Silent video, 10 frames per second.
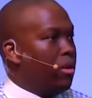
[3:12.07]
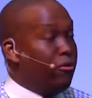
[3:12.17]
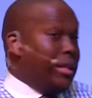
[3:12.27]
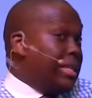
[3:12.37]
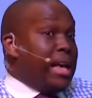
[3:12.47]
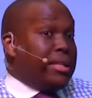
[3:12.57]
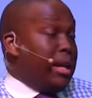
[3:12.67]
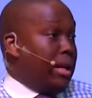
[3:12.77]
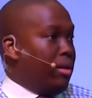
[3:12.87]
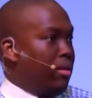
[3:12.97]

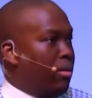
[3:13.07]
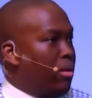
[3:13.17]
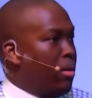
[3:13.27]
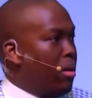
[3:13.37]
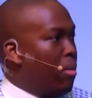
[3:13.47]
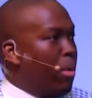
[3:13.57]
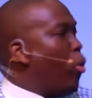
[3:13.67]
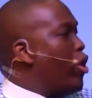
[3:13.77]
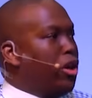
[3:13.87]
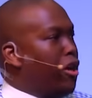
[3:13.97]
Fantastic. But
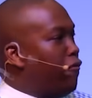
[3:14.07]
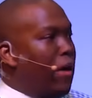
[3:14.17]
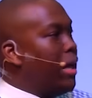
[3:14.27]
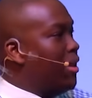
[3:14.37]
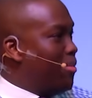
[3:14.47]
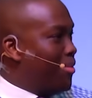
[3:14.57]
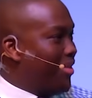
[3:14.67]
where are you going to find them?